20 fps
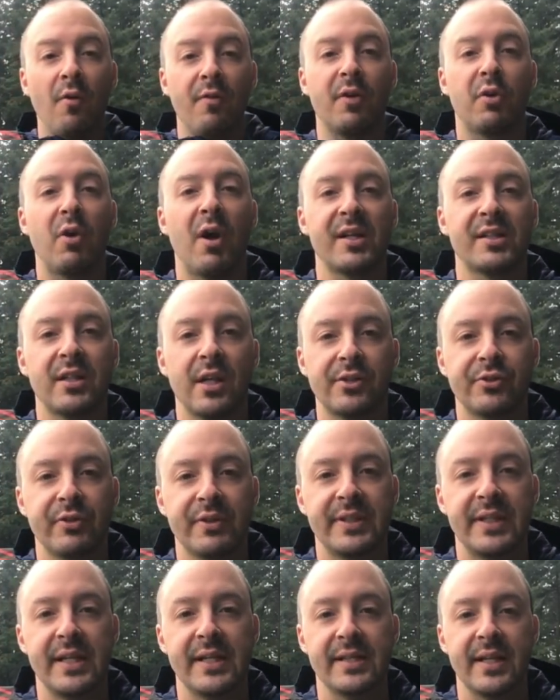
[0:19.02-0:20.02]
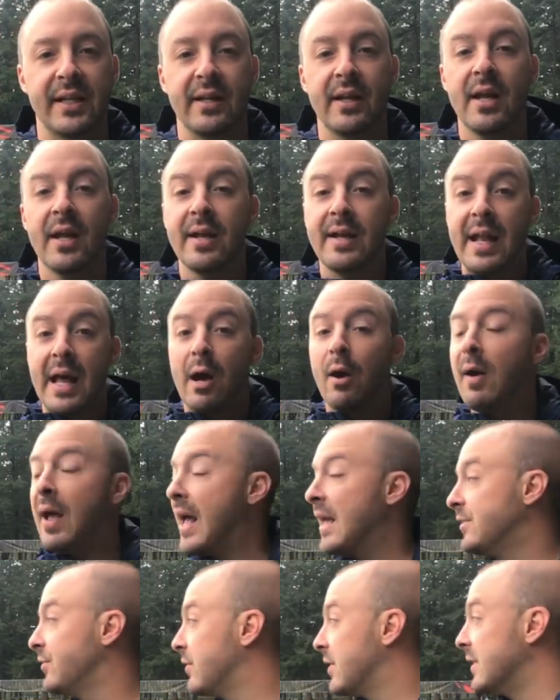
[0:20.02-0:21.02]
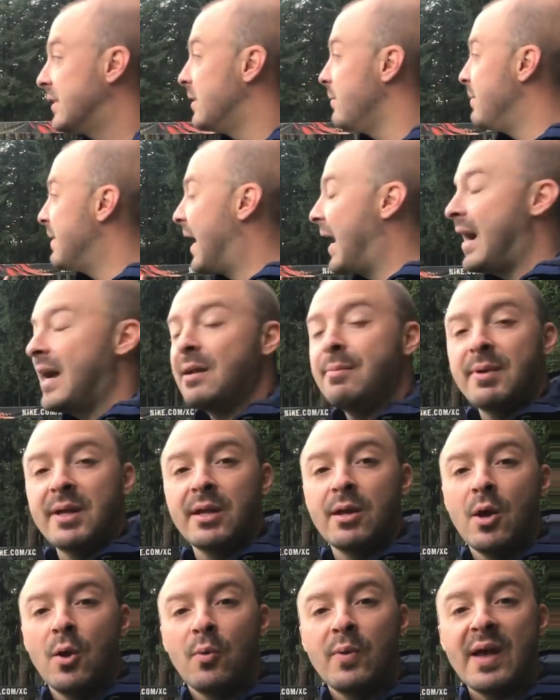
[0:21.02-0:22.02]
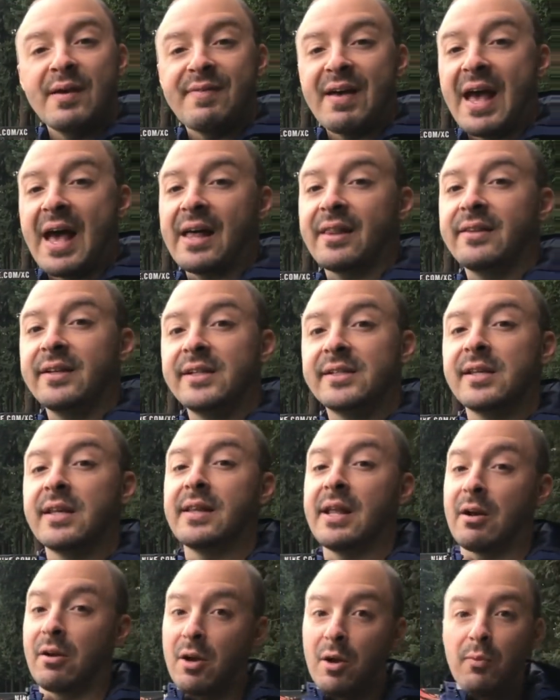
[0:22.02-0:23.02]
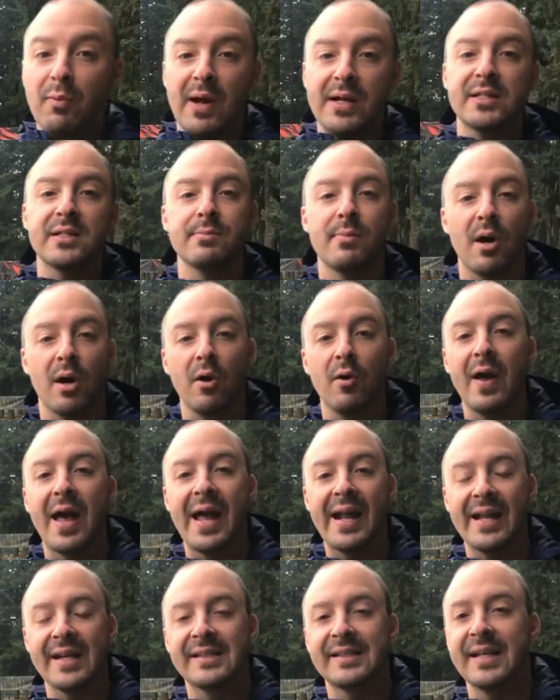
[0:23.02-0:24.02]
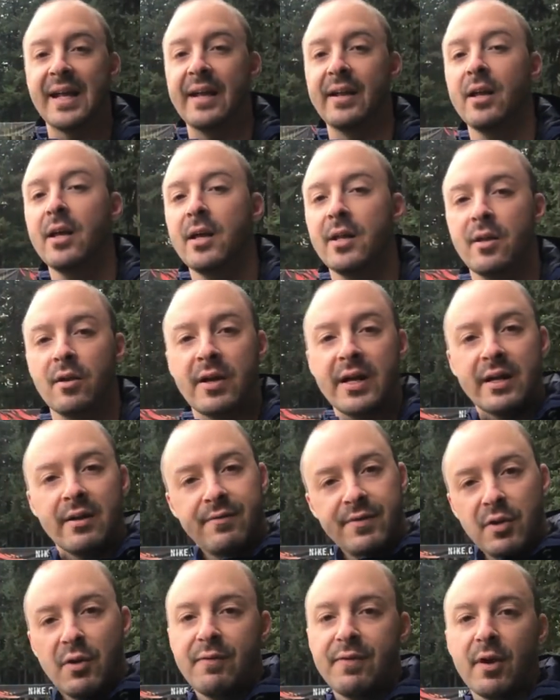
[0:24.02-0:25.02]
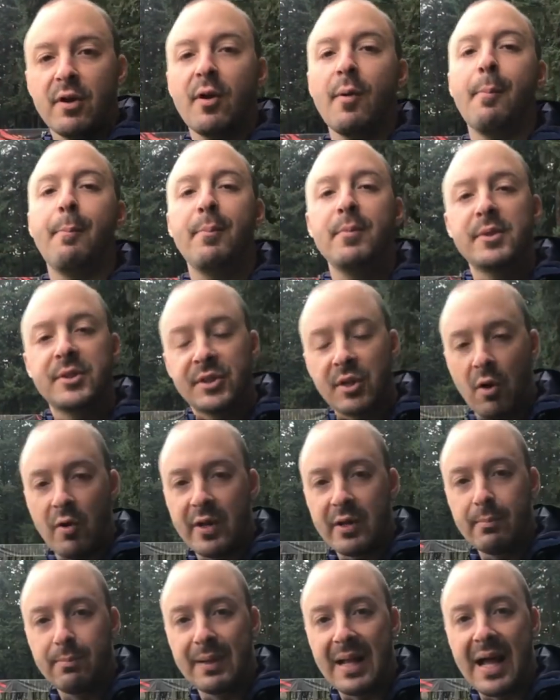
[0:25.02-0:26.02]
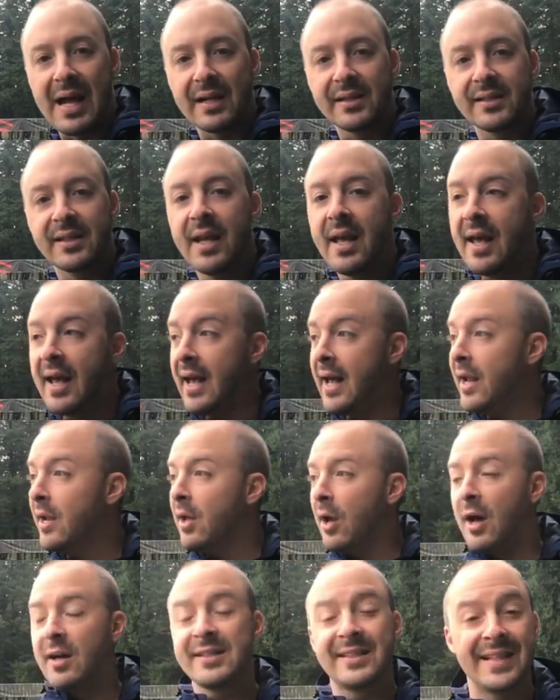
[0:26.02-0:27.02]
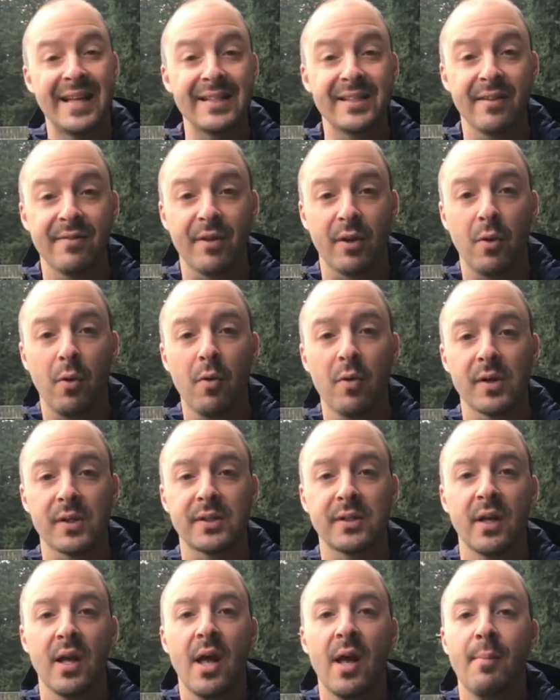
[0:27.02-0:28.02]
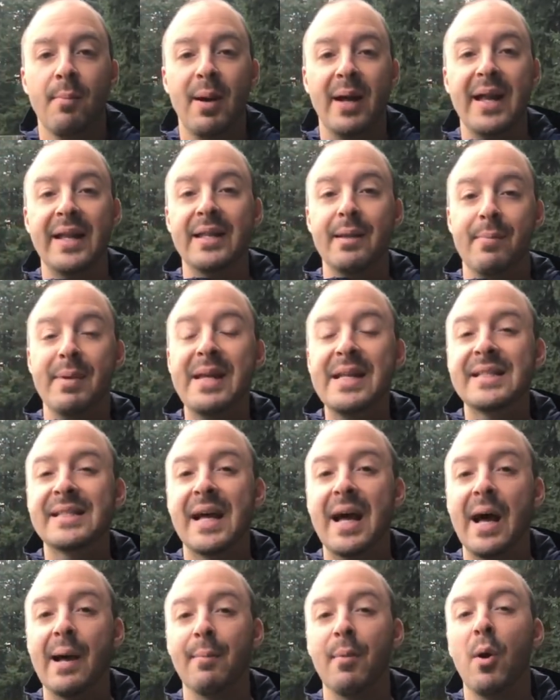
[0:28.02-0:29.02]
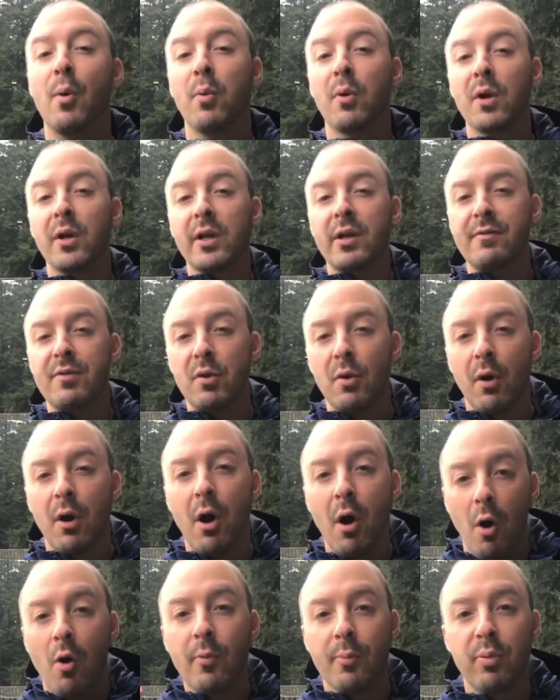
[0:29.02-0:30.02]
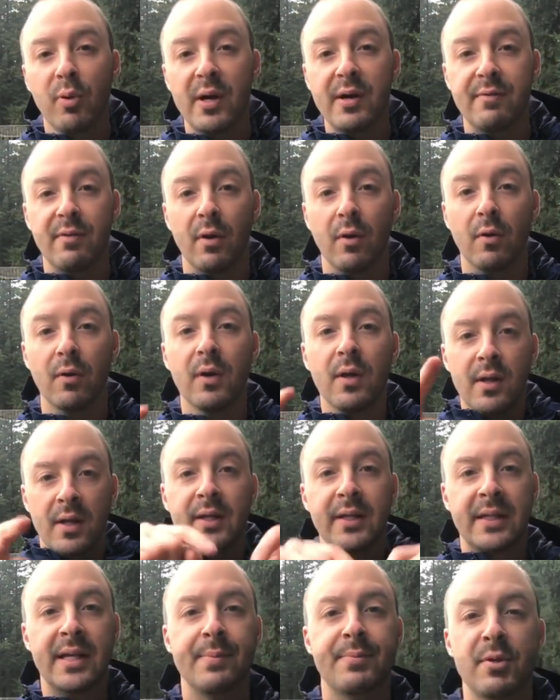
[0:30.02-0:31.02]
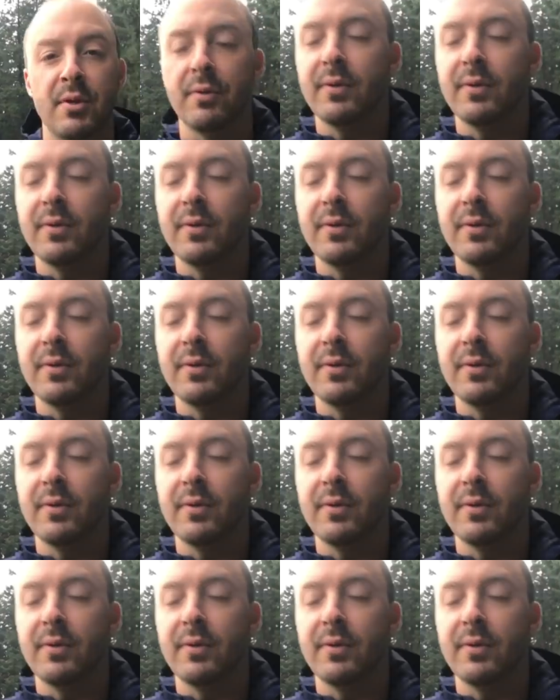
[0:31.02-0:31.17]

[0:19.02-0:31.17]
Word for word: over the cross country season. Now, as you can see behind me, we have athletes that are gonna run tomorrow NXN. They're getting a view of their starting blocks and a sense of the course. But in the meantime, we're gonna give you our own preview. Keep